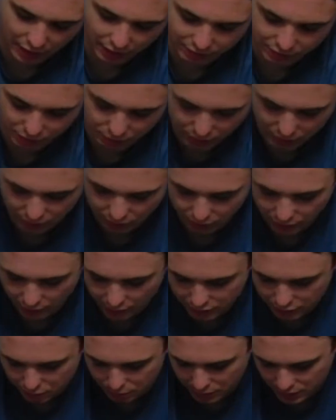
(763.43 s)
everywhere and they're
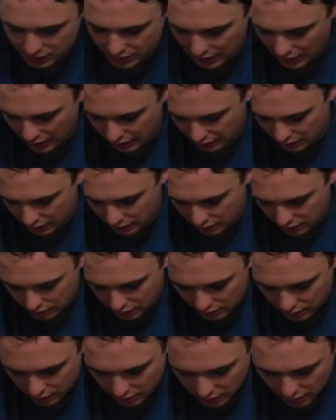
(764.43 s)
not super staticky,
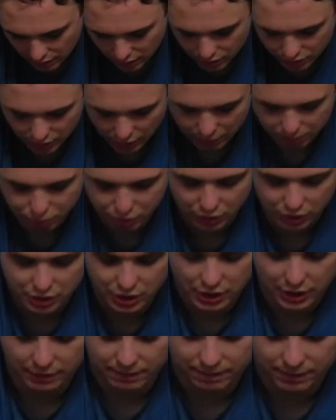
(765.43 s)
which I
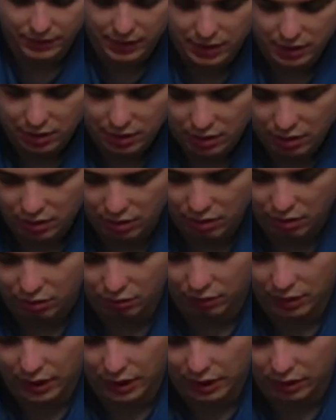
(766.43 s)
appreciate. All
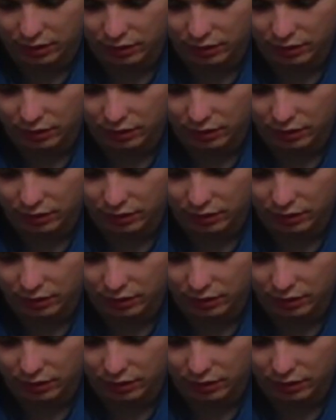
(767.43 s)
right,